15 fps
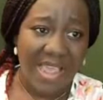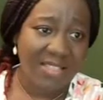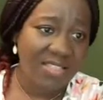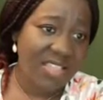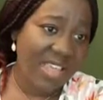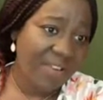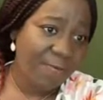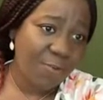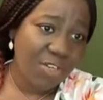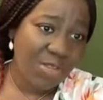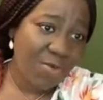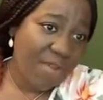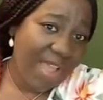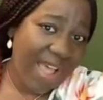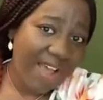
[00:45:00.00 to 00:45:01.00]
And thankfully,
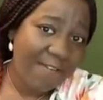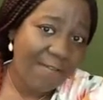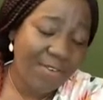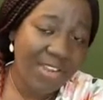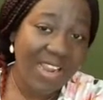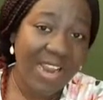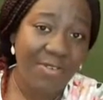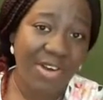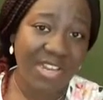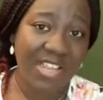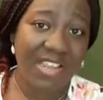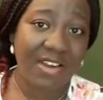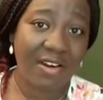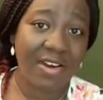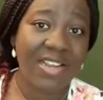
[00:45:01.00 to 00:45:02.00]
we have Garrett
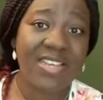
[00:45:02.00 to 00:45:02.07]
here.